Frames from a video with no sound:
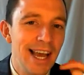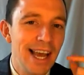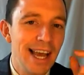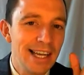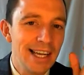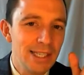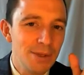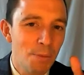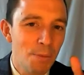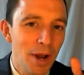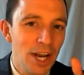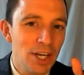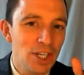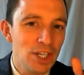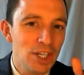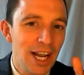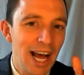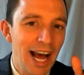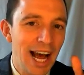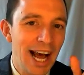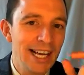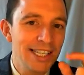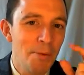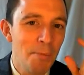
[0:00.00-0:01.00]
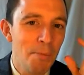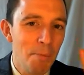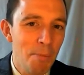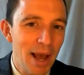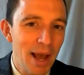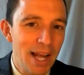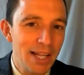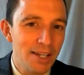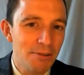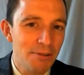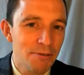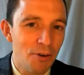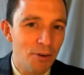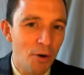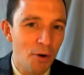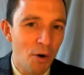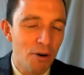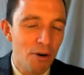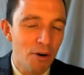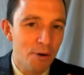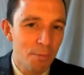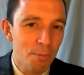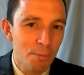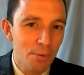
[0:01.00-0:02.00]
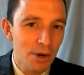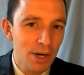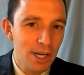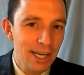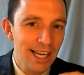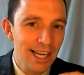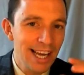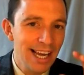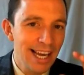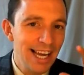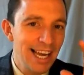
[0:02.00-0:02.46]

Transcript: expression as a metaphor for money.